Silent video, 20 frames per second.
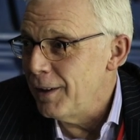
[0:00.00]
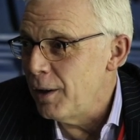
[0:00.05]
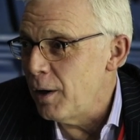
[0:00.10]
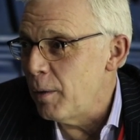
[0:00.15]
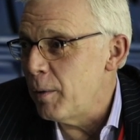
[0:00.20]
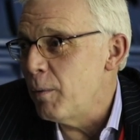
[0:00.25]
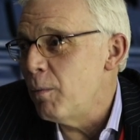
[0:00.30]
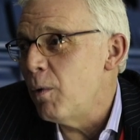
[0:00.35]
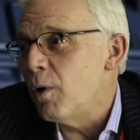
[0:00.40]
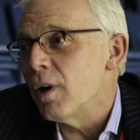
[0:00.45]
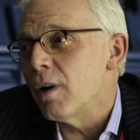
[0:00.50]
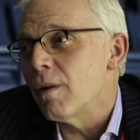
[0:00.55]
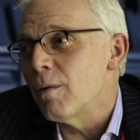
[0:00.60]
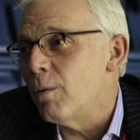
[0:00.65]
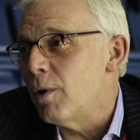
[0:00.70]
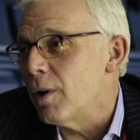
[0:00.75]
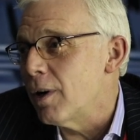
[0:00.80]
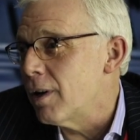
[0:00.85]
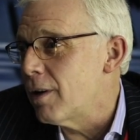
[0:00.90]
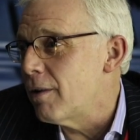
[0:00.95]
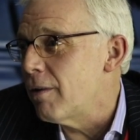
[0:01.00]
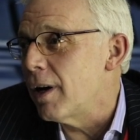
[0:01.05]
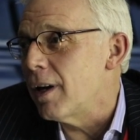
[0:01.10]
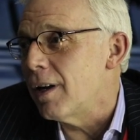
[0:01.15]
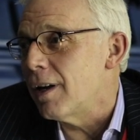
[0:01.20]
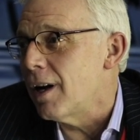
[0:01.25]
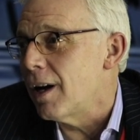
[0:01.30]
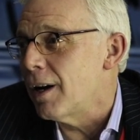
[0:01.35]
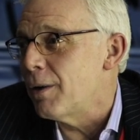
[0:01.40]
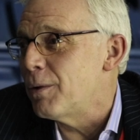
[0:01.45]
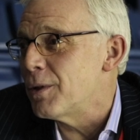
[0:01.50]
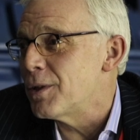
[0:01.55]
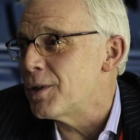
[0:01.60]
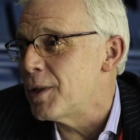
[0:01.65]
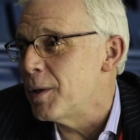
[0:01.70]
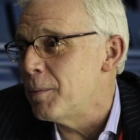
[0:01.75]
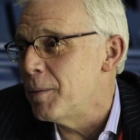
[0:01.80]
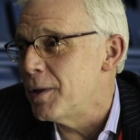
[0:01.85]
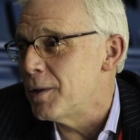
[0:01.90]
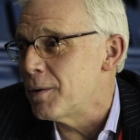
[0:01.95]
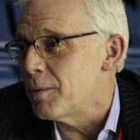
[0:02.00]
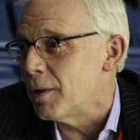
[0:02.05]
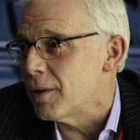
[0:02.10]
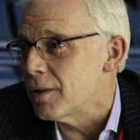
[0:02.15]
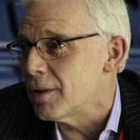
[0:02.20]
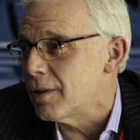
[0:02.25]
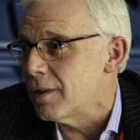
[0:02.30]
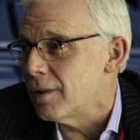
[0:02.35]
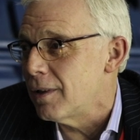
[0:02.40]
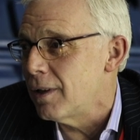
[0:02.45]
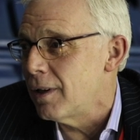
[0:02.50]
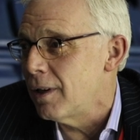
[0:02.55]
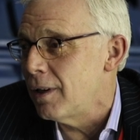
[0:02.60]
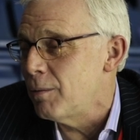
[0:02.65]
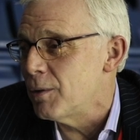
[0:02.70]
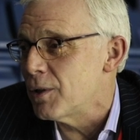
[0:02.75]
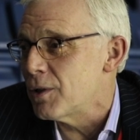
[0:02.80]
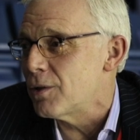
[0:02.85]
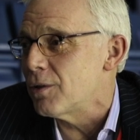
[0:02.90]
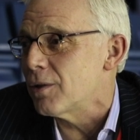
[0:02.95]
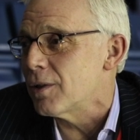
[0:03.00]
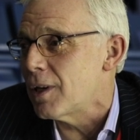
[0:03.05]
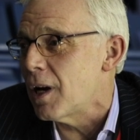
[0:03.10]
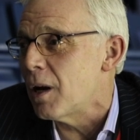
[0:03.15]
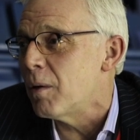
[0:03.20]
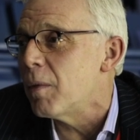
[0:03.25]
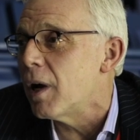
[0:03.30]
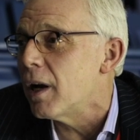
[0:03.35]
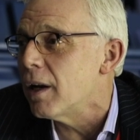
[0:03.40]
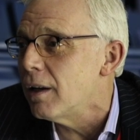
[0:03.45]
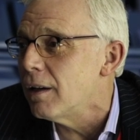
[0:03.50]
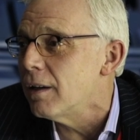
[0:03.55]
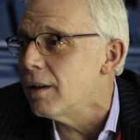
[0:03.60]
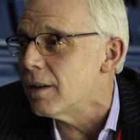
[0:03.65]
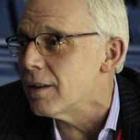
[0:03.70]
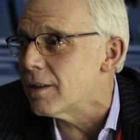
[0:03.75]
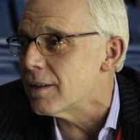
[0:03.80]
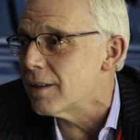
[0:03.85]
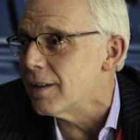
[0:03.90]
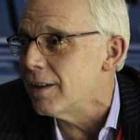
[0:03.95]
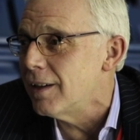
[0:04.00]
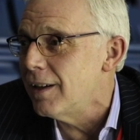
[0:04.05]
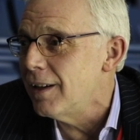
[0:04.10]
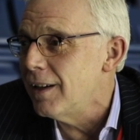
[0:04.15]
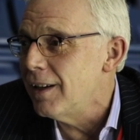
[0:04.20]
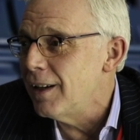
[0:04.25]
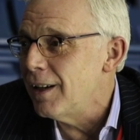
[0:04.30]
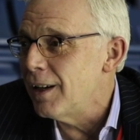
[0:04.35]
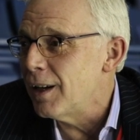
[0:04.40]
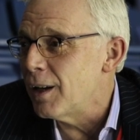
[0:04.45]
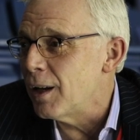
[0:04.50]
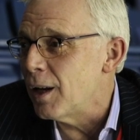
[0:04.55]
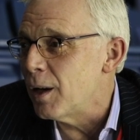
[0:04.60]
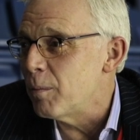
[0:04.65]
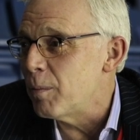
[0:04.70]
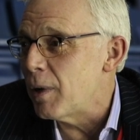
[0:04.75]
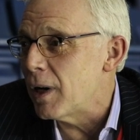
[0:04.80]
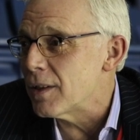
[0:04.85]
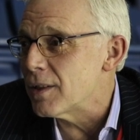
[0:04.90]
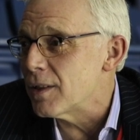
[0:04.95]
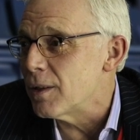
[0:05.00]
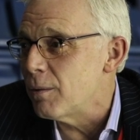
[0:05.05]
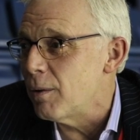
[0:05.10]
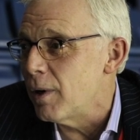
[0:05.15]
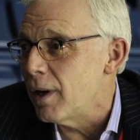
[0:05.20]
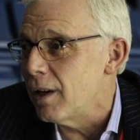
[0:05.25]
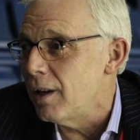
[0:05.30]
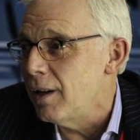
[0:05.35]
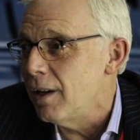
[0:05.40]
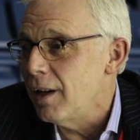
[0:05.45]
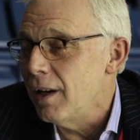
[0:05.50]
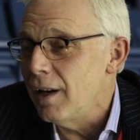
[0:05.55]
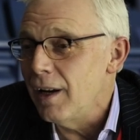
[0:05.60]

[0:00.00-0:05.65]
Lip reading: Now, I mean, what a great guy Russ Timmins was, and he was struck down by illness and passed away.